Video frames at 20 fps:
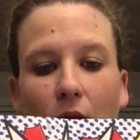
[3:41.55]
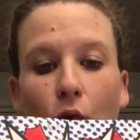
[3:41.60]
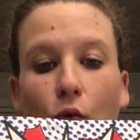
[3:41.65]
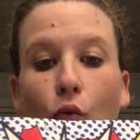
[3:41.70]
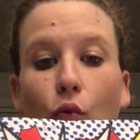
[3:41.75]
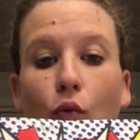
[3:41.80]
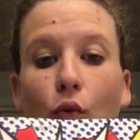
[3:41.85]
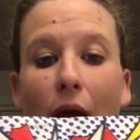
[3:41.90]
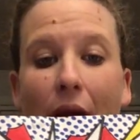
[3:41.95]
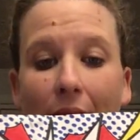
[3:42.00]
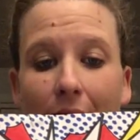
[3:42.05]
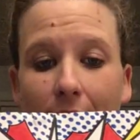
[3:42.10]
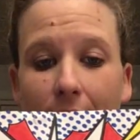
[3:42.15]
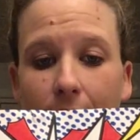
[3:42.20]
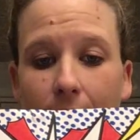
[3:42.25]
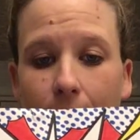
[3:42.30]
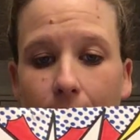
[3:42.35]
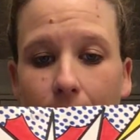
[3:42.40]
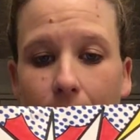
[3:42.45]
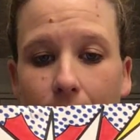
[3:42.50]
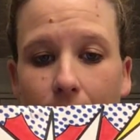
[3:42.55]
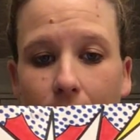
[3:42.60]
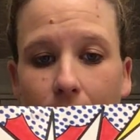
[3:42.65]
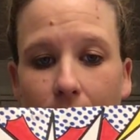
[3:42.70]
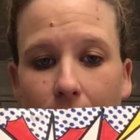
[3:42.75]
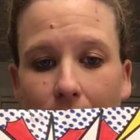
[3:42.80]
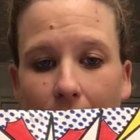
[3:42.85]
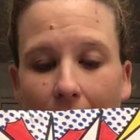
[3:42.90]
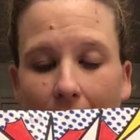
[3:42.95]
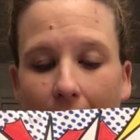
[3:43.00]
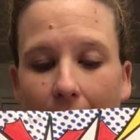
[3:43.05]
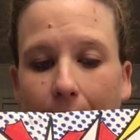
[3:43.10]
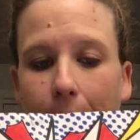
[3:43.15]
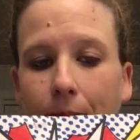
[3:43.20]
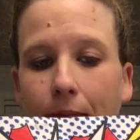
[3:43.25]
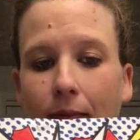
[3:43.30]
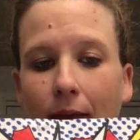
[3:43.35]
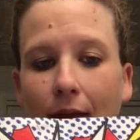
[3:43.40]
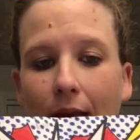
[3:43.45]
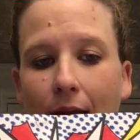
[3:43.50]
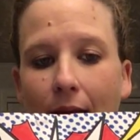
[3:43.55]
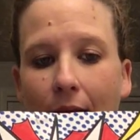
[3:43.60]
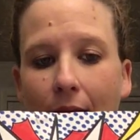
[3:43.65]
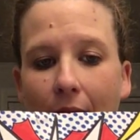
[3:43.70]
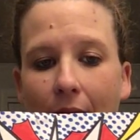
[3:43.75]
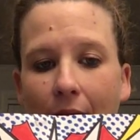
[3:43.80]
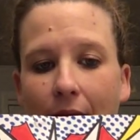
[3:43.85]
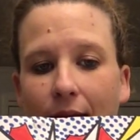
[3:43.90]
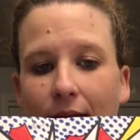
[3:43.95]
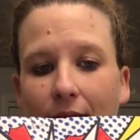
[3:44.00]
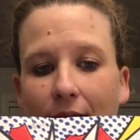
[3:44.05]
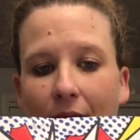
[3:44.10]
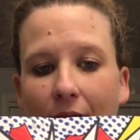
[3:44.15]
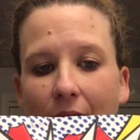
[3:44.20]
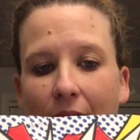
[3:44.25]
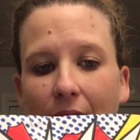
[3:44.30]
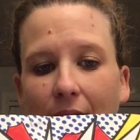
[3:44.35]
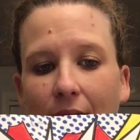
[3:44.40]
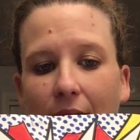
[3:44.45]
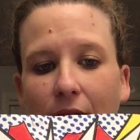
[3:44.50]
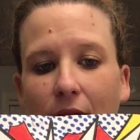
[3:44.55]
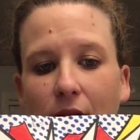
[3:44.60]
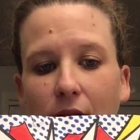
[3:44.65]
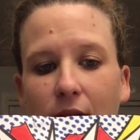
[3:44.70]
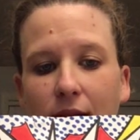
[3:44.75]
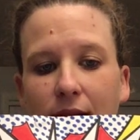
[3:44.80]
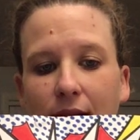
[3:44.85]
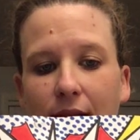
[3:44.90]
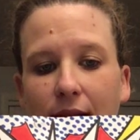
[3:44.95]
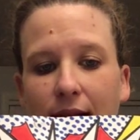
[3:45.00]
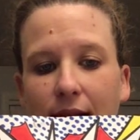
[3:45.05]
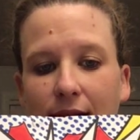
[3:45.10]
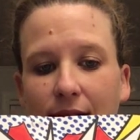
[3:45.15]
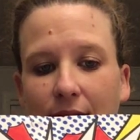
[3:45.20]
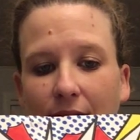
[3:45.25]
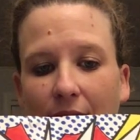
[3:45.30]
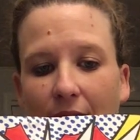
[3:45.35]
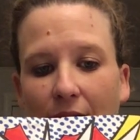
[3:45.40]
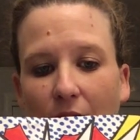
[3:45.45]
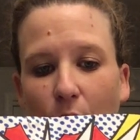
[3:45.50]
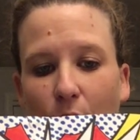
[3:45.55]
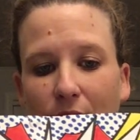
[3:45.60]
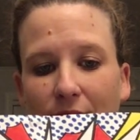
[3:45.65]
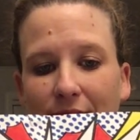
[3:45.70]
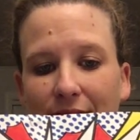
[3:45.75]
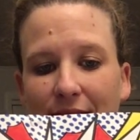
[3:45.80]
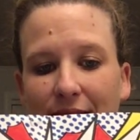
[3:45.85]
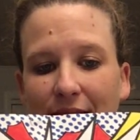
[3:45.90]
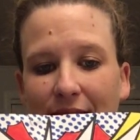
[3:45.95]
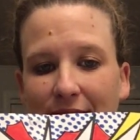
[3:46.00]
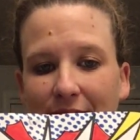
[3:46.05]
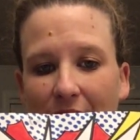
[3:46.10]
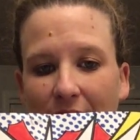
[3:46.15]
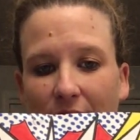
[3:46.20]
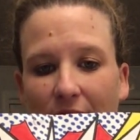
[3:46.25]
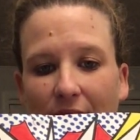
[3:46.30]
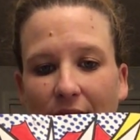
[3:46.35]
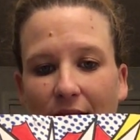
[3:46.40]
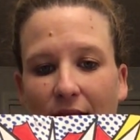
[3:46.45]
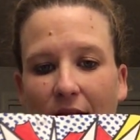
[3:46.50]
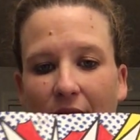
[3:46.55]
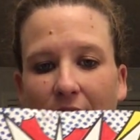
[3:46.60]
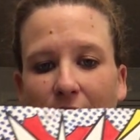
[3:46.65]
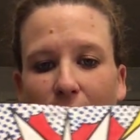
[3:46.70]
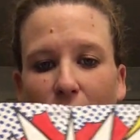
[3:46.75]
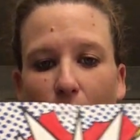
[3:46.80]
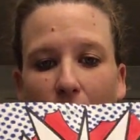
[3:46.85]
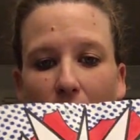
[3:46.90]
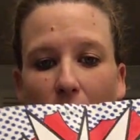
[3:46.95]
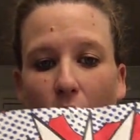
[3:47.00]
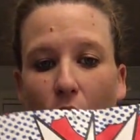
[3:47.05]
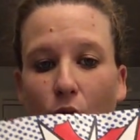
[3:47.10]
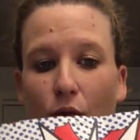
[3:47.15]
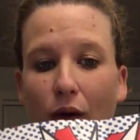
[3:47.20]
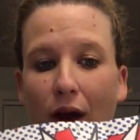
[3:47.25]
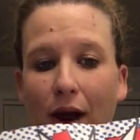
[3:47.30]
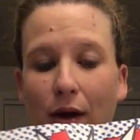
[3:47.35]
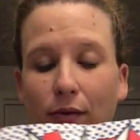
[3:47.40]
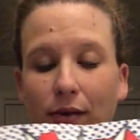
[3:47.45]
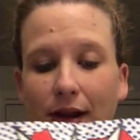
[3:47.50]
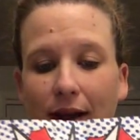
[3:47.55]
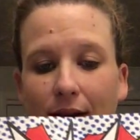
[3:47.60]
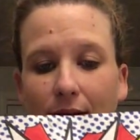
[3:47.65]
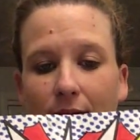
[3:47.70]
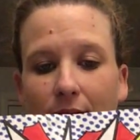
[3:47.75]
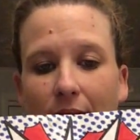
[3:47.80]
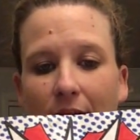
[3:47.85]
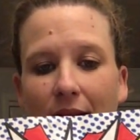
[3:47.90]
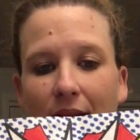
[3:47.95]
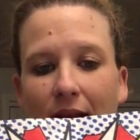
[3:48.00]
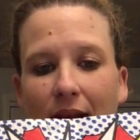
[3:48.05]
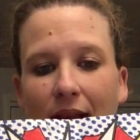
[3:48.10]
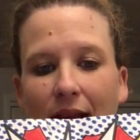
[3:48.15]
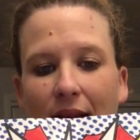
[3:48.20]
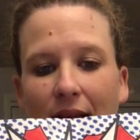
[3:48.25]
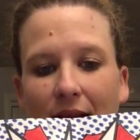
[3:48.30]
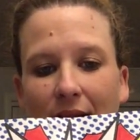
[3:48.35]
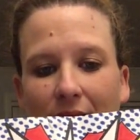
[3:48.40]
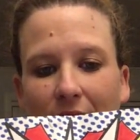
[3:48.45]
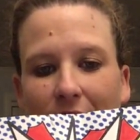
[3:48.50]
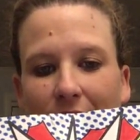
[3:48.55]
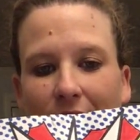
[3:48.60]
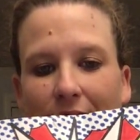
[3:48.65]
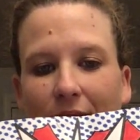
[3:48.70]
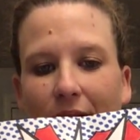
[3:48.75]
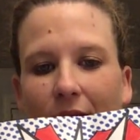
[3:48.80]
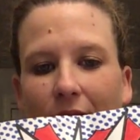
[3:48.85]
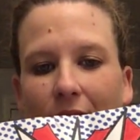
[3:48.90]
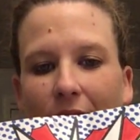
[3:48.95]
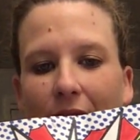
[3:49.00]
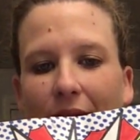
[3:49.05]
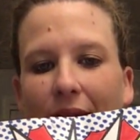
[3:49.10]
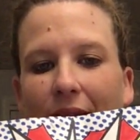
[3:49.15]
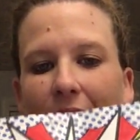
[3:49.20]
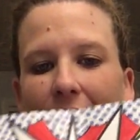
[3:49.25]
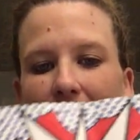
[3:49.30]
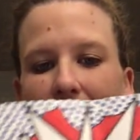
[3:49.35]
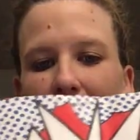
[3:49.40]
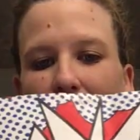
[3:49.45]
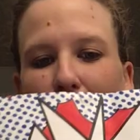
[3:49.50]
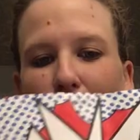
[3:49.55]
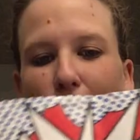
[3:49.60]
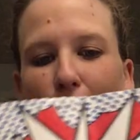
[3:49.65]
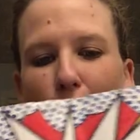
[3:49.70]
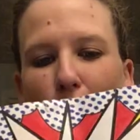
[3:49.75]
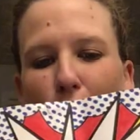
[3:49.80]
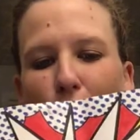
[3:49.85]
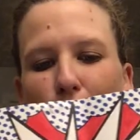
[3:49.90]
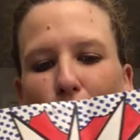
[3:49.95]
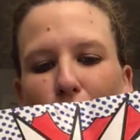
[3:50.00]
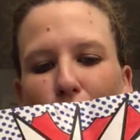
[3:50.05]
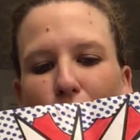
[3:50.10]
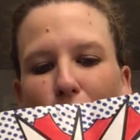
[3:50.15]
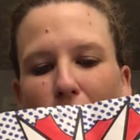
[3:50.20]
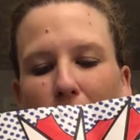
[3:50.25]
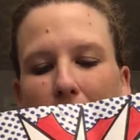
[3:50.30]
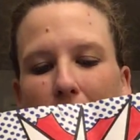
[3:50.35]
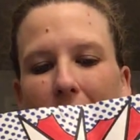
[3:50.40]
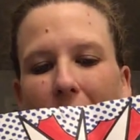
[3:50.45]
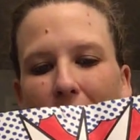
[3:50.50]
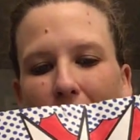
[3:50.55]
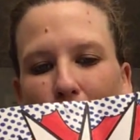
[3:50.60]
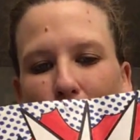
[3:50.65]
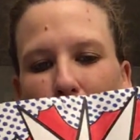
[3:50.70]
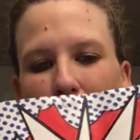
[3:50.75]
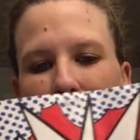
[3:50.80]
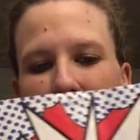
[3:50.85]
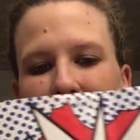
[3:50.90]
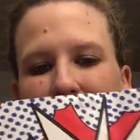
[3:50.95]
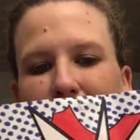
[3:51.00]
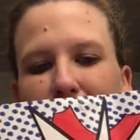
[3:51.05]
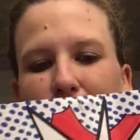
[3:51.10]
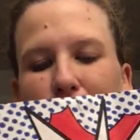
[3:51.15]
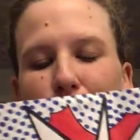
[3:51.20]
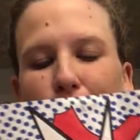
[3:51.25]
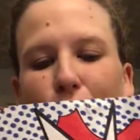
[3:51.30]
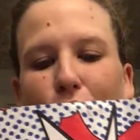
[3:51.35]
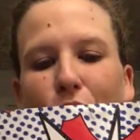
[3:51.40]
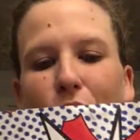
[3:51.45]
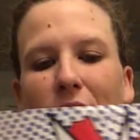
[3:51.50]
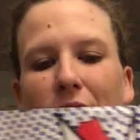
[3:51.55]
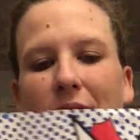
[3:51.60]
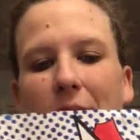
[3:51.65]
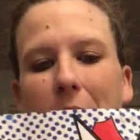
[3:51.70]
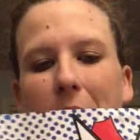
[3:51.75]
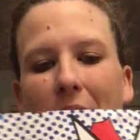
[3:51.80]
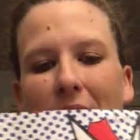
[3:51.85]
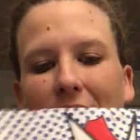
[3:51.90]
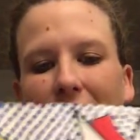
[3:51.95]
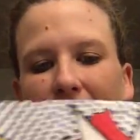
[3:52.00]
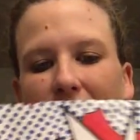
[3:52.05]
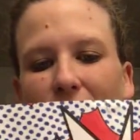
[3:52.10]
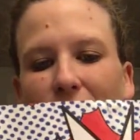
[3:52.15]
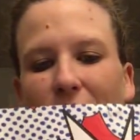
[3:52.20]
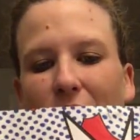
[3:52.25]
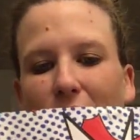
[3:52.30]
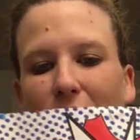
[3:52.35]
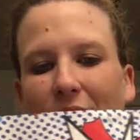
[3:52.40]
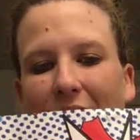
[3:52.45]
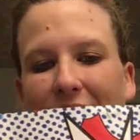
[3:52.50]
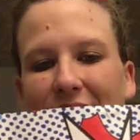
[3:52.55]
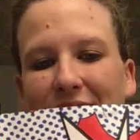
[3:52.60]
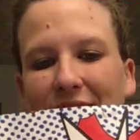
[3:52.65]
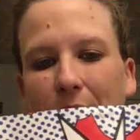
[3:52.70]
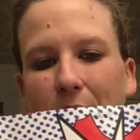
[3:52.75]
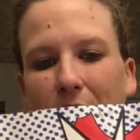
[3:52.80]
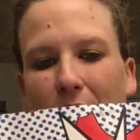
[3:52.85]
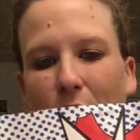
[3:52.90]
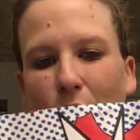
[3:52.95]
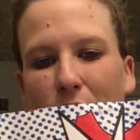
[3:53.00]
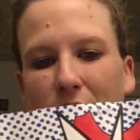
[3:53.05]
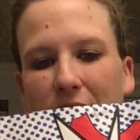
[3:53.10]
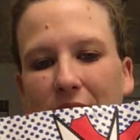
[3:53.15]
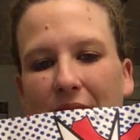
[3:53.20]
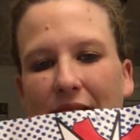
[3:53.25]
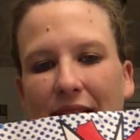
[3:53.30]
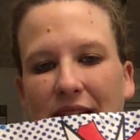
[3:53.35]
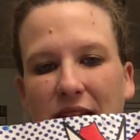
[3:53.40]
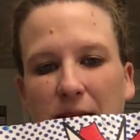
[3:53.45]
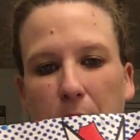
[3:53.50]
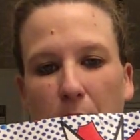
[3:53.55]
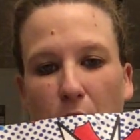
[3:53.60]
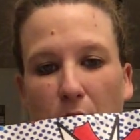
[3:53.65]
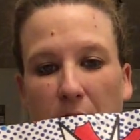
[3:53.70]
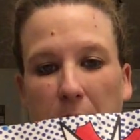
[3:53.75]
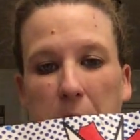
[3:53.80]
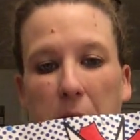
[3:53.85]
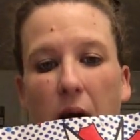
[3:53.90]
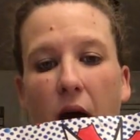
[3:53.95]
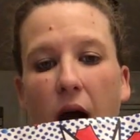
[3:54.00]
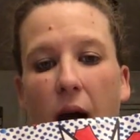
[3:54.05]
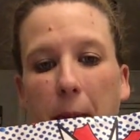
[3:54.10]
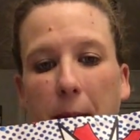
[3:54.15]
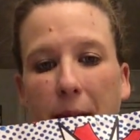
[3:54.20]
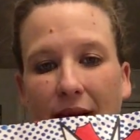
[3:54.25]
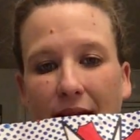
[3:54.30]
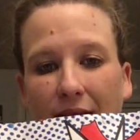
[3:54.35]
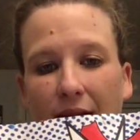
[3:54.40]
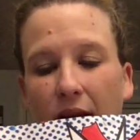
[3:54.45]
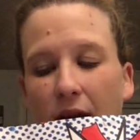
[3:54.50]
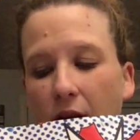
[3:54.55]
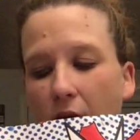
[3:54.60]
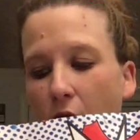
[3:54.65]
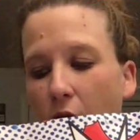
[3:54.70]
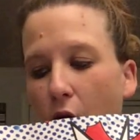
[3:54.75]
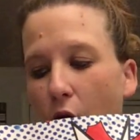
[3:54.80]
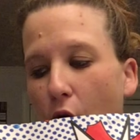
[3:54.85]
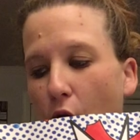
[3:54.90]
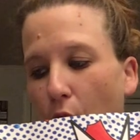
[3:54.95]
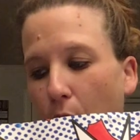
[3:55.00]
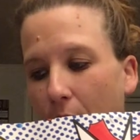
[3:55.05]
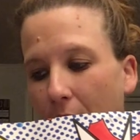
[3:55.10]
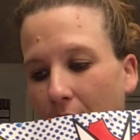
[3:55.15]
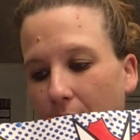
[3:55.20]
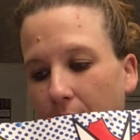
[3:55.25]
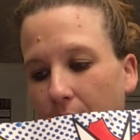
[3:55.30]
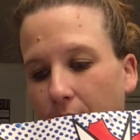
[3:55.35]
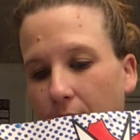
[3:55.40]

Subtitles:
red, okay? And then I did this layer with this zigzag line, kind of going around it. All right, and the goal for me was to really make this feel like something was exploding, popping open.